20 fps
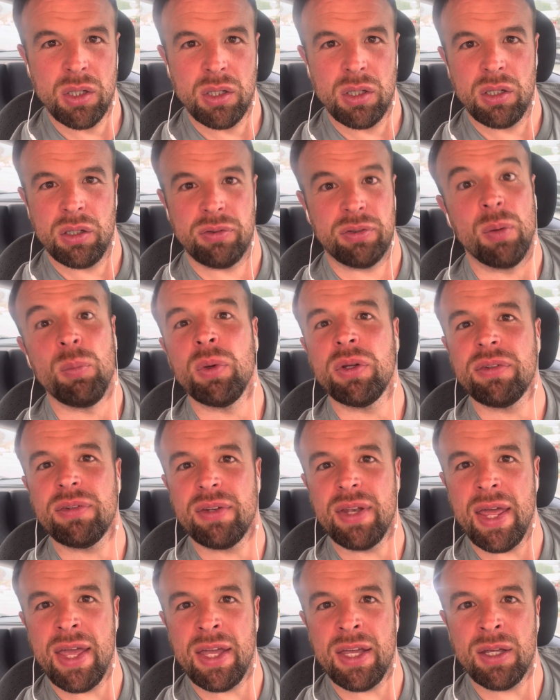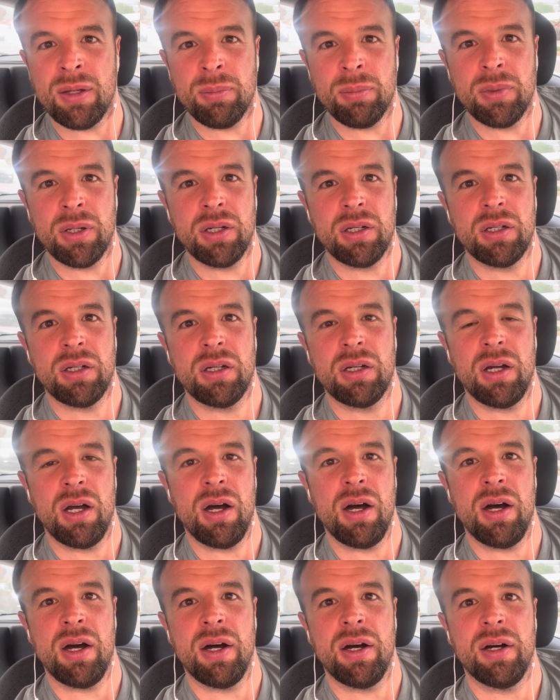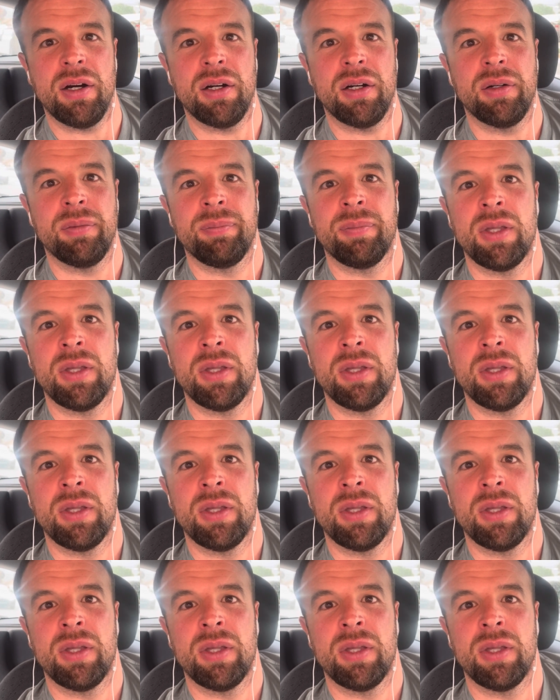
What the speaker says: someone's name, uh,